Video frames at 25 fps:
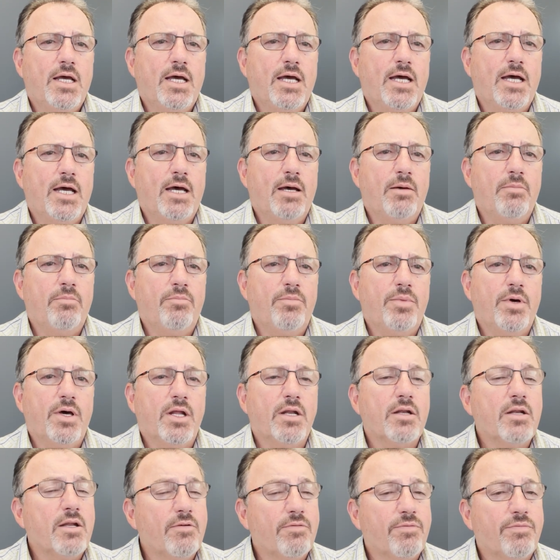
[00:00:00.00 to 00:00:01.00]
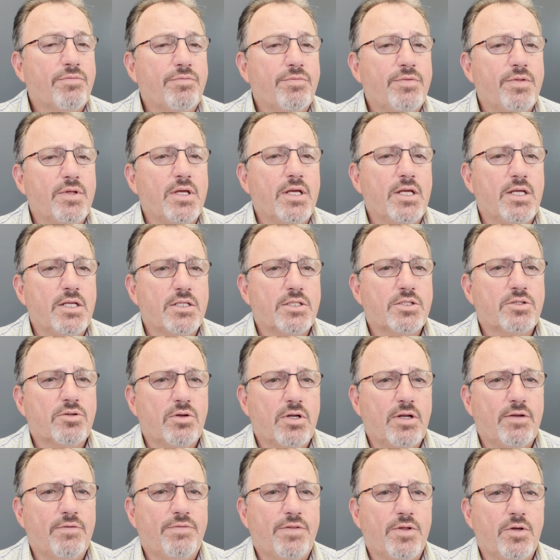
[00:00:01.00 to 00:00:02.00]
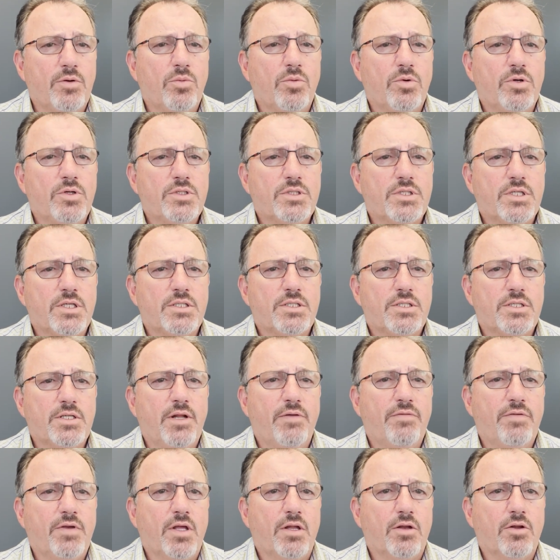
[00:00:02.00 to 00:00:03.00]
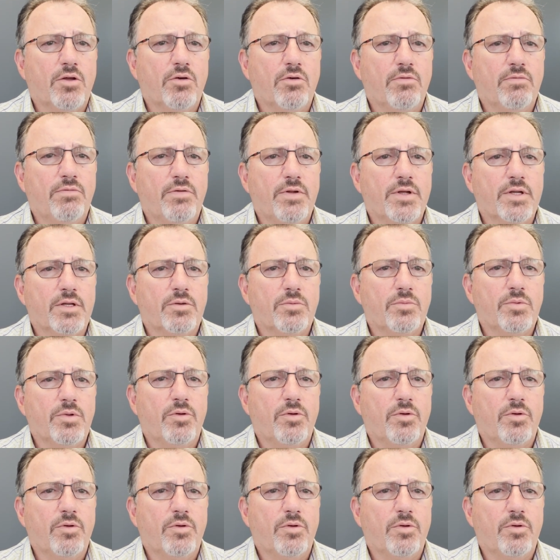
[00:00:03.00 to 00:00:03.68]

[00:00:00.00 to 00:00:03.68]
Um, but if the if there was a significant conflict with